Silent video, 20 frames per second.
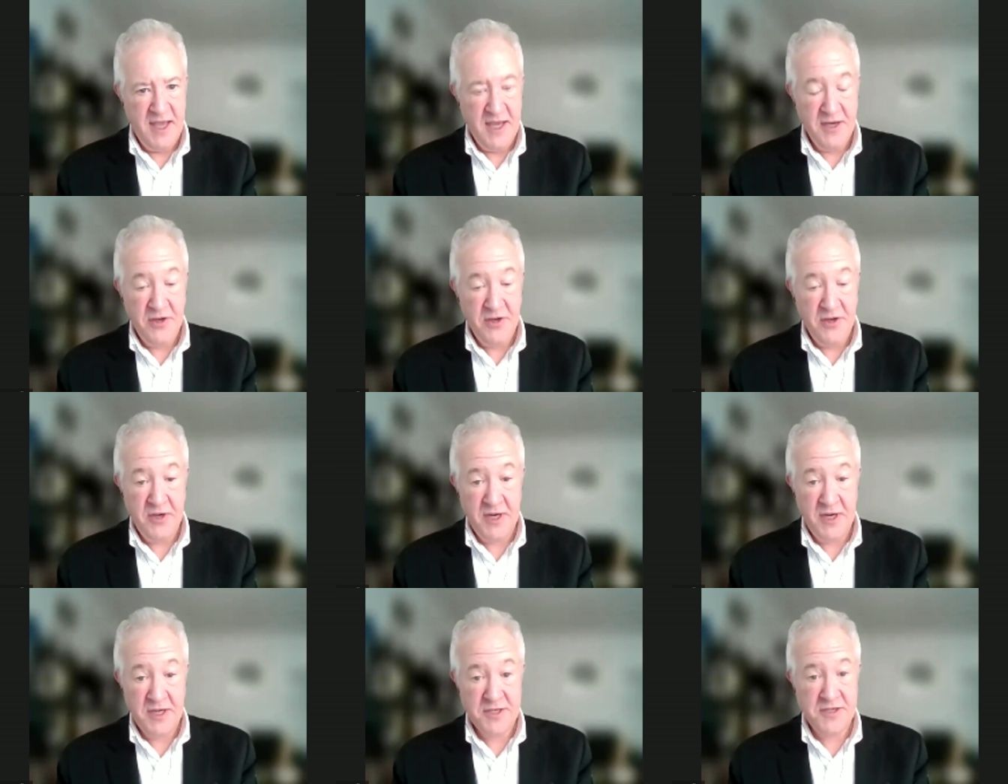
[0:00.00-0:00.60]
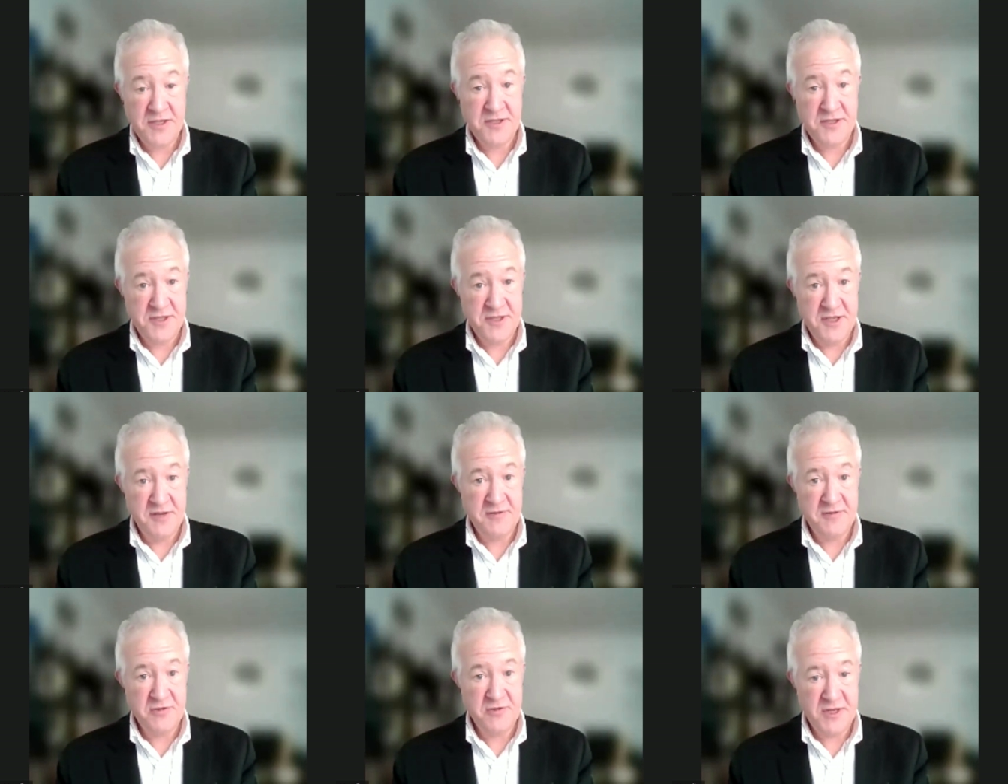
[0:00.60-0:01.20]
And you can actually
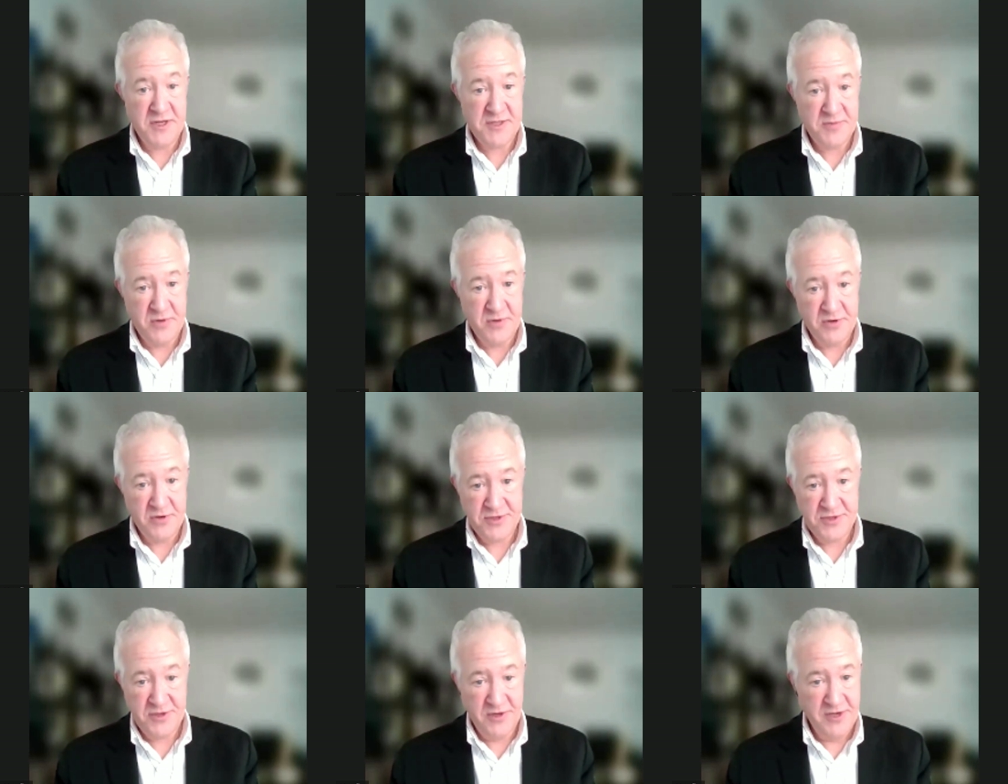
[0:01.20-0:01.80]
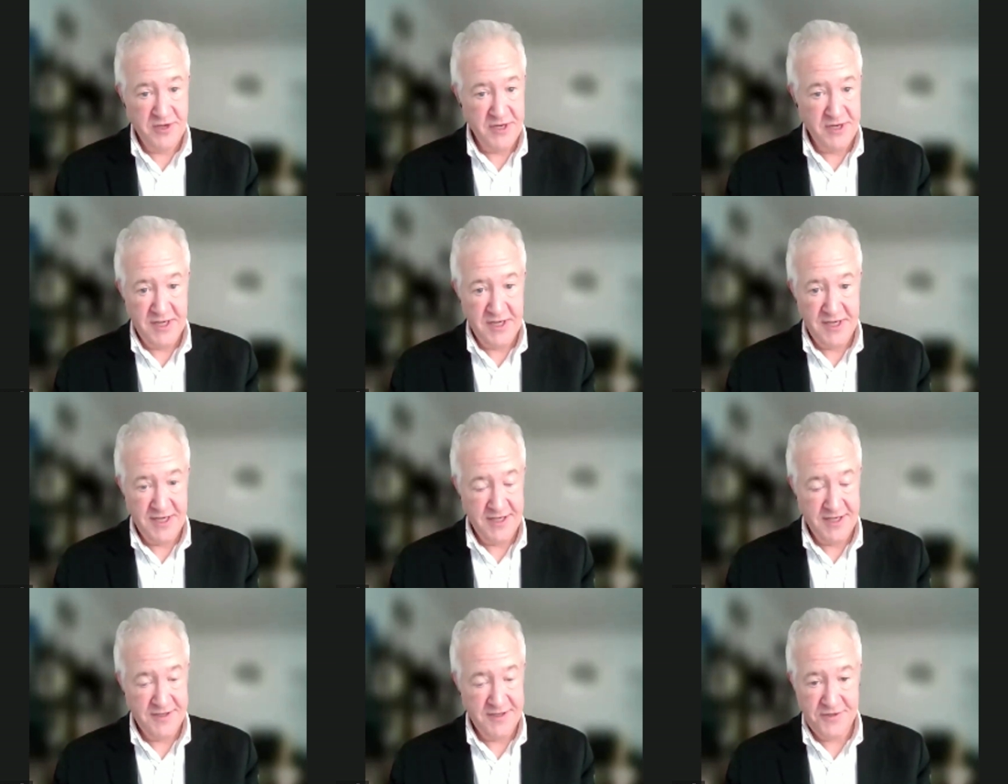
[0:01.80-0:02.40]
see a dress rehearsal
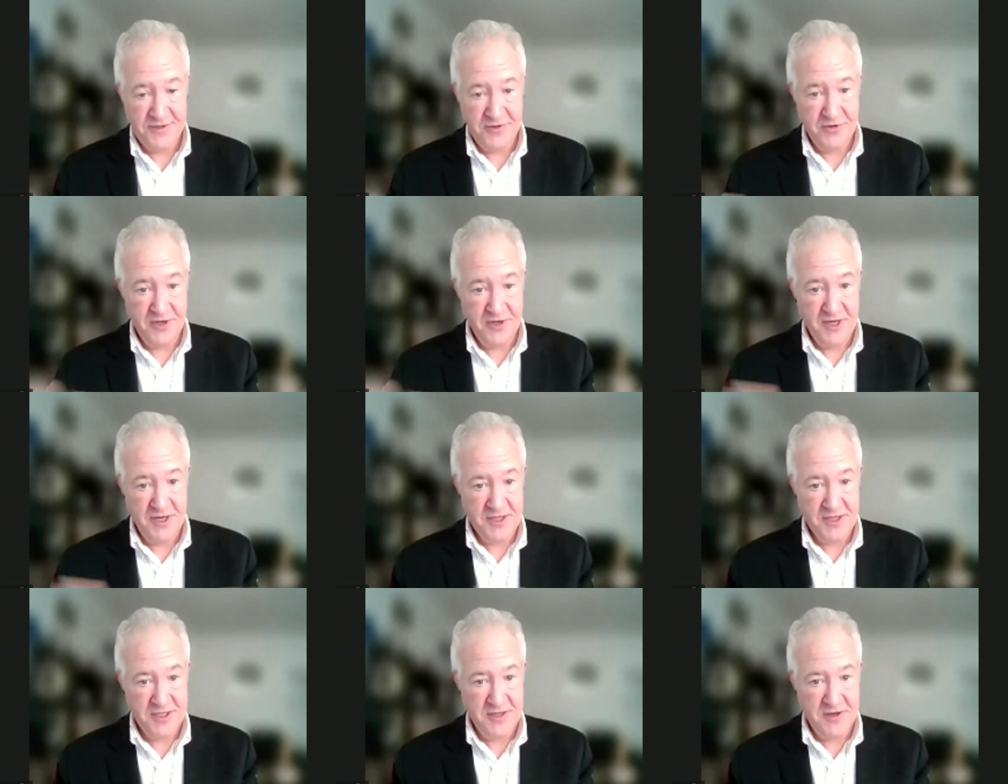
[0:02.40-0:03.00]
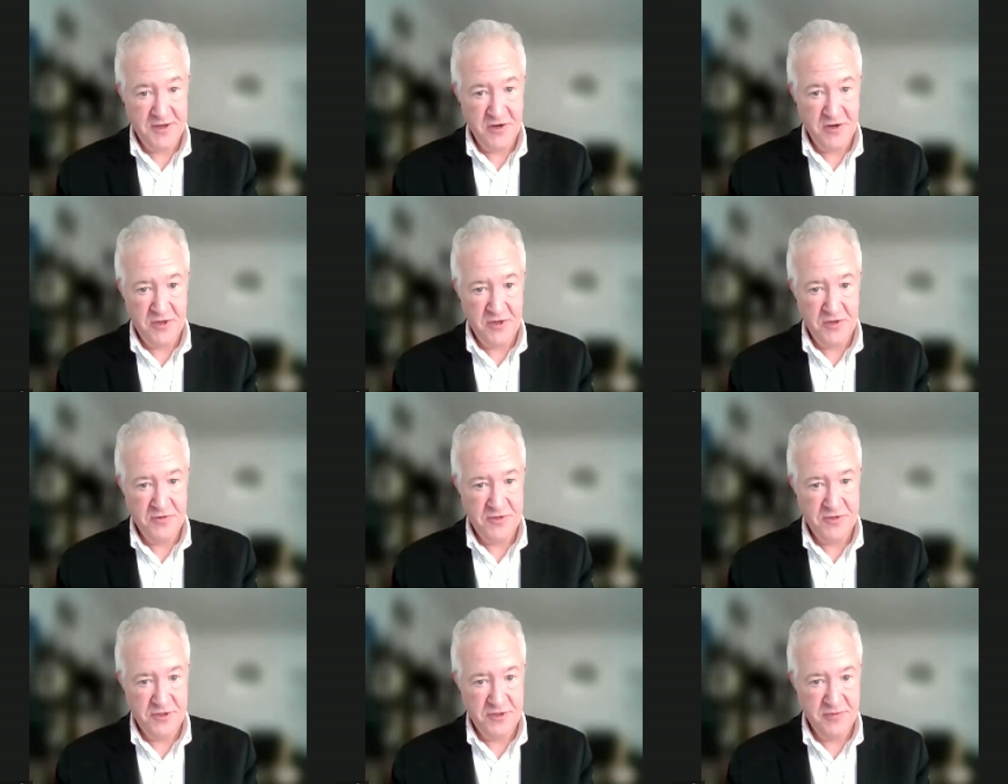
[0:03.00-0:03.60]
online. So you can actually go to
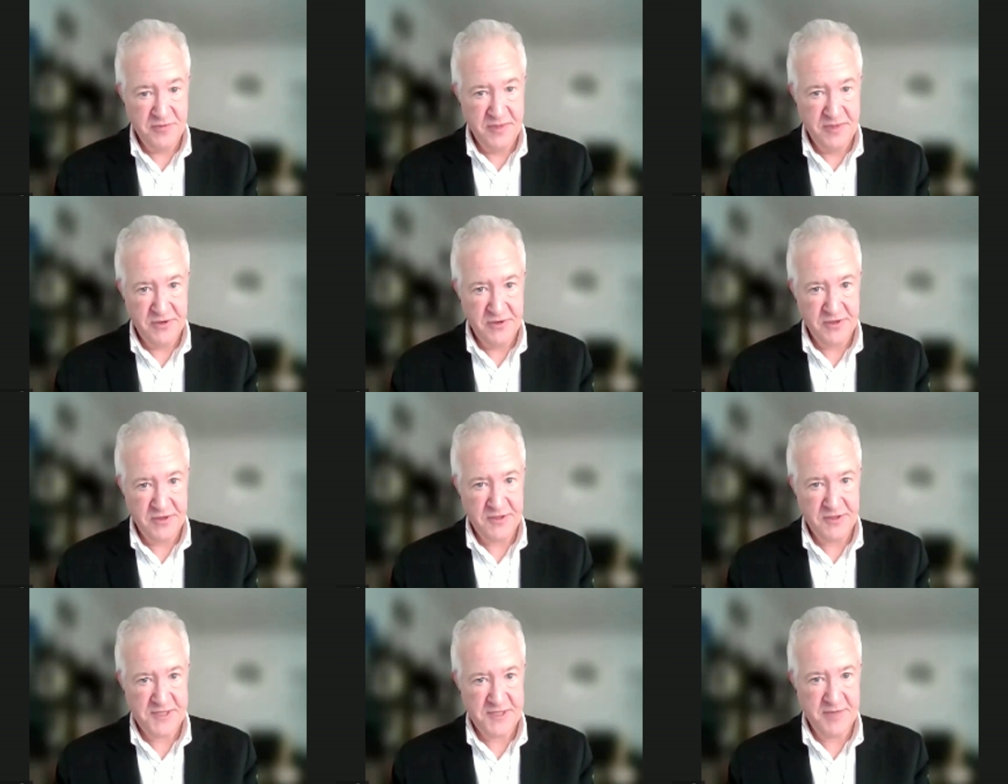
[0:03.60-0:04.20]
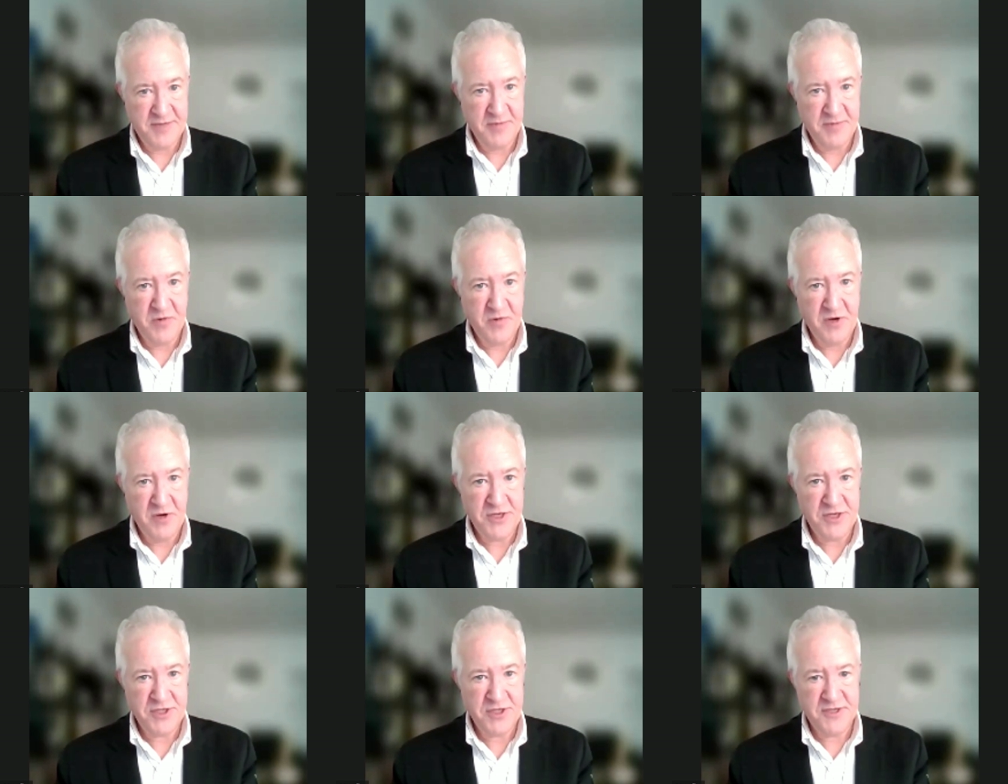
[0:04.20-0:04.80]
YouTube and look this up and
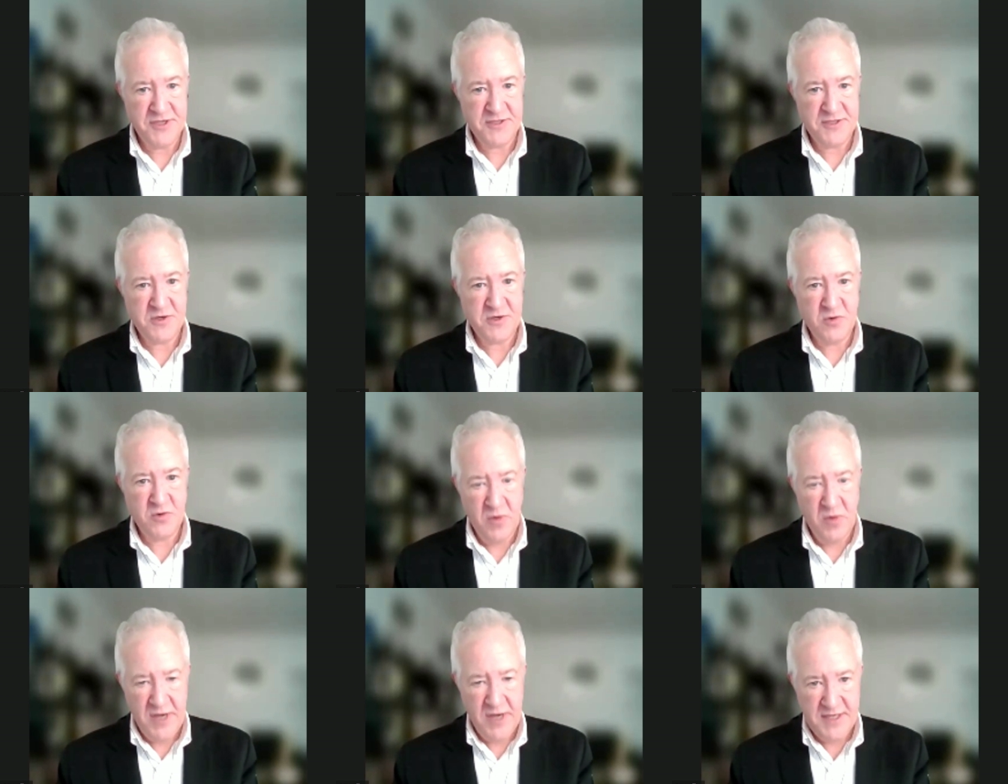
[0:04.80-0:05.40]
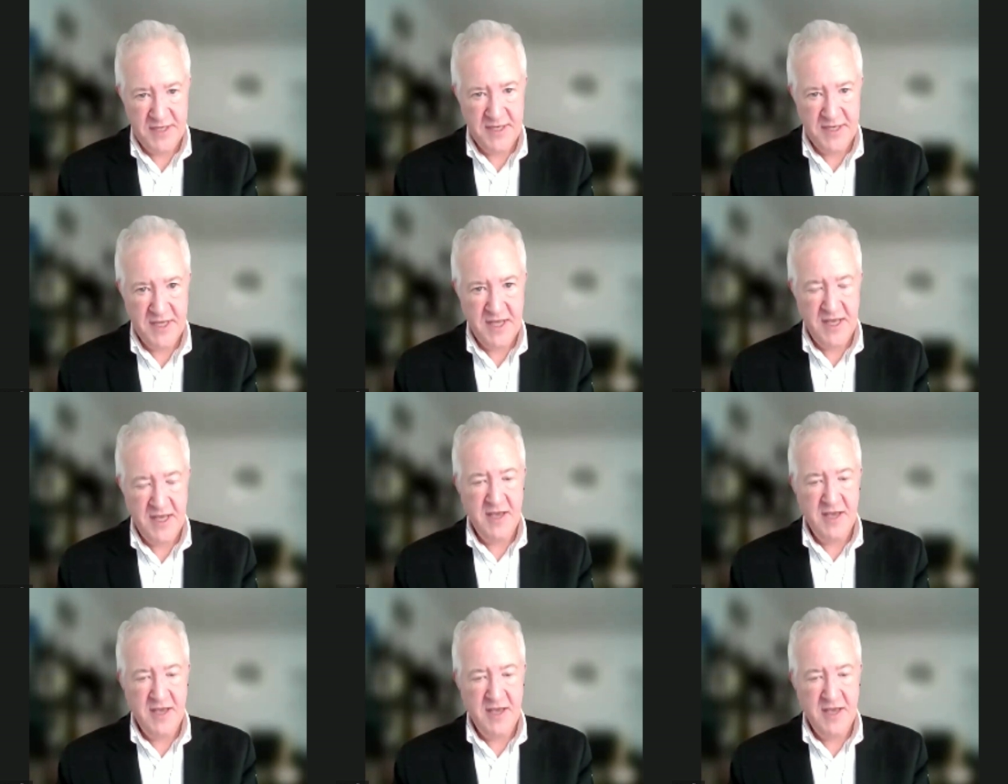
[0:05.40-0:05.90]
watch it. It's quite